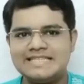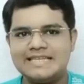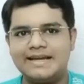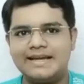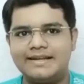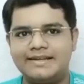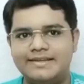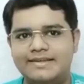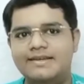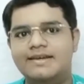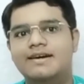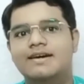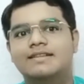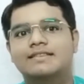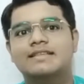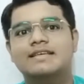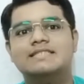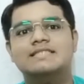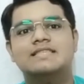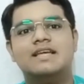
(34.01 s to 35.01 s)

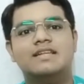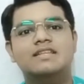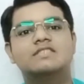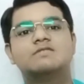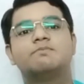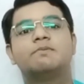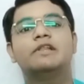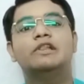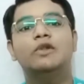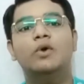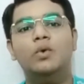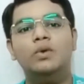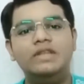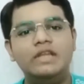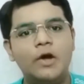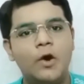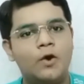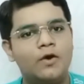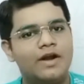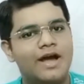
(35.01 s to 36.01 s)
Basically, the sun is
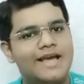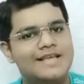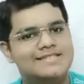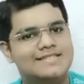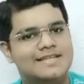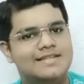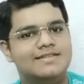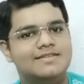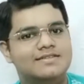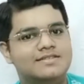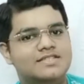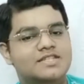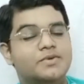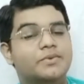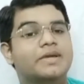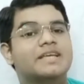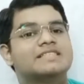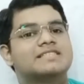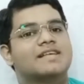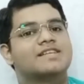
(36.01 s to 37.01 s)
below the horizon
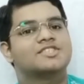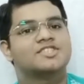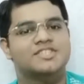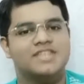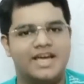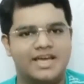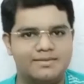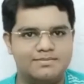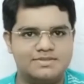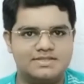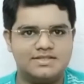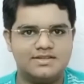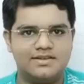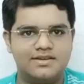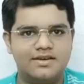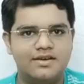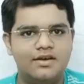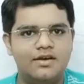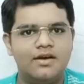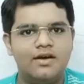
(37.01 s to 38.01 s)
during such
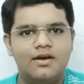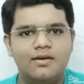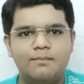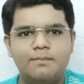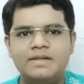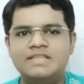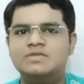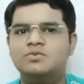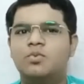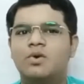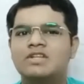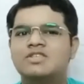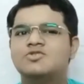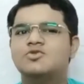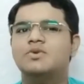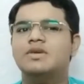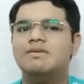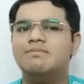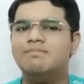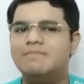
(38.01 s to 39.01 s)
times but
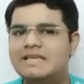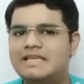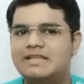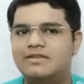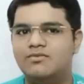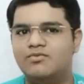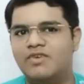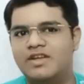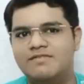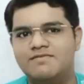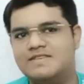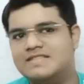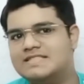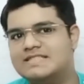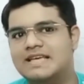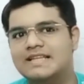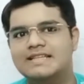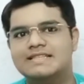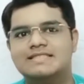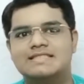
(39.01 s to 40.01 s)
what do we mean
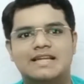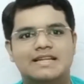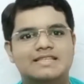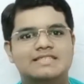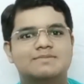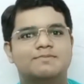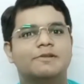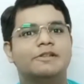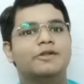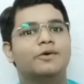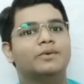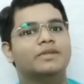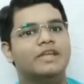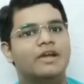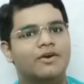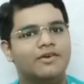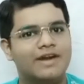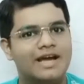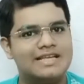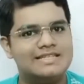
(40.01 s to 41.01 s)
when we say the sun is
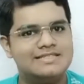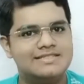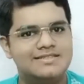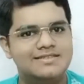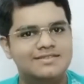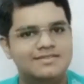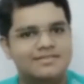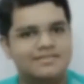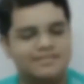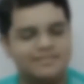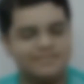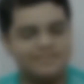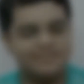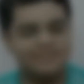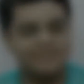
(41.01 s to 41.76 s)
below the horizon?